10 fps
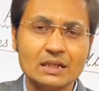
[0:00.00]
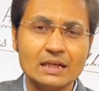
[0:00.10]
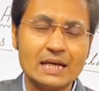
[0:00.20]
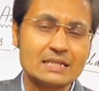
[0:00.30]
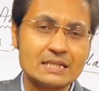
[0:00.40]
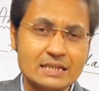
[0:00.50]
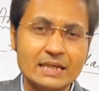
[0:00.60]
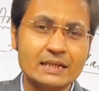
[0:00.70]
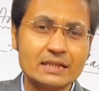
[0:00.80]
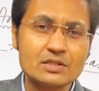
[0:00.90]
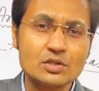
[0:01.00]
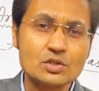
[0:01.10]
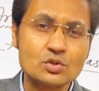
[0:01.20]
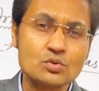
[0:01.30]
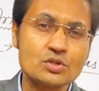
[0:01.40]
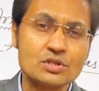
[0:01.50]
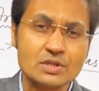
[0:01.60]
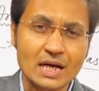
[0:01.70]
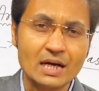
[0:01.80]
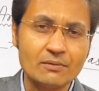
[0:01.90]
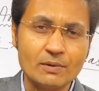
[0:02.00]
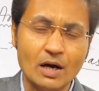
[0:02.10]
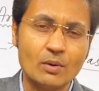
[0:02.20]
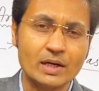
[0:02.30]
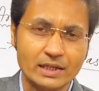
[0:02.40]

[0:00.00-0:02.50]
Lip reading: has a tendency to stir up our